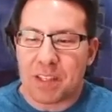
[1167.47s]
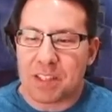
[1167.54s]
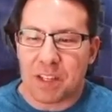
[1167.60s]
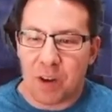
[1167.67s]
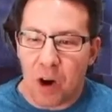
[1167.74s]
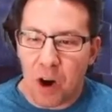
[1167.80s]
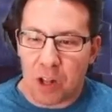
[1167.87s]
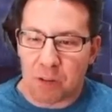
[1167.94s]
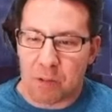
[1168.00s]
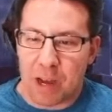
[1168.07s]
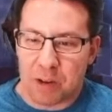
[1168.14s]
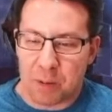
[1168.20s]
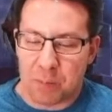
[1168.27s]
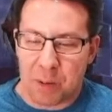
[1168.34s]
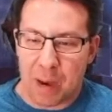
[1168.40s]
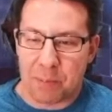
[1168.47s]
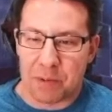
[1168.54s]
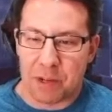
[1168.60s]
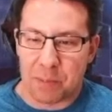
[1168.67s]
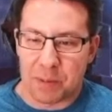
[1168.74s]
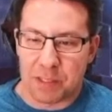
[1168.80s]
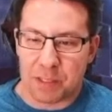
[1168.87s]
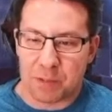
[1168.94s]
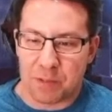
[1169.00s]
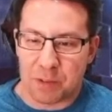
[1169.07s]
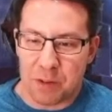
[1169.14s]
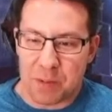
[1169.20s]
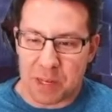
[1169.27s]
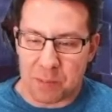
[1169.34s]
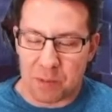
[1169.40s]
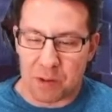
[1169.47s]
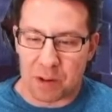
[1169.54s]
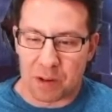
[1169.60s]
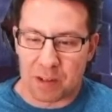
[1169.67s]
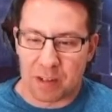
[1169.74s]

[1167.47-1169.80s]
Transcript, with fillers: at all around her popping up in this film anymore.